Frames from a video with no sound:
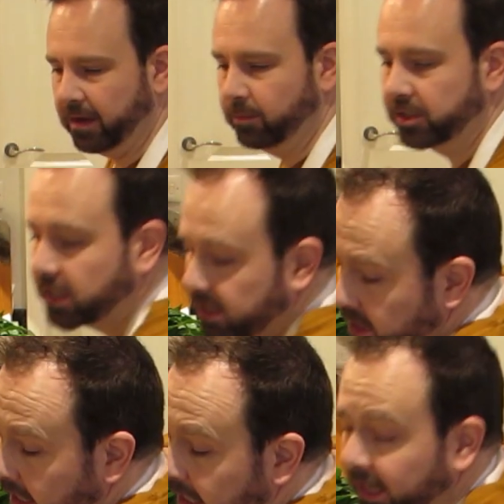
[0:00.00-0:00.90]
then we're just going to
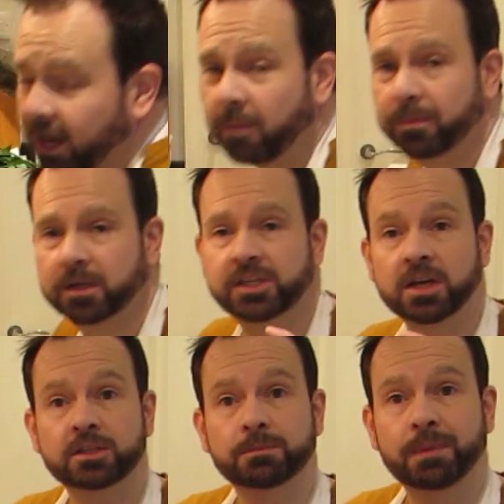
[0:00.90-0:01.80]
stick in a couple of
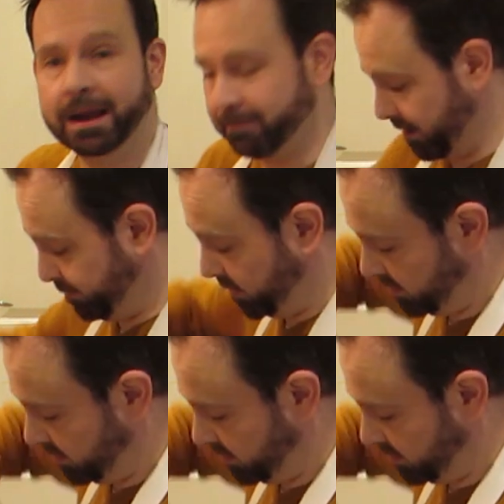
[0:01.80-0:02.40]
turns of black pepper.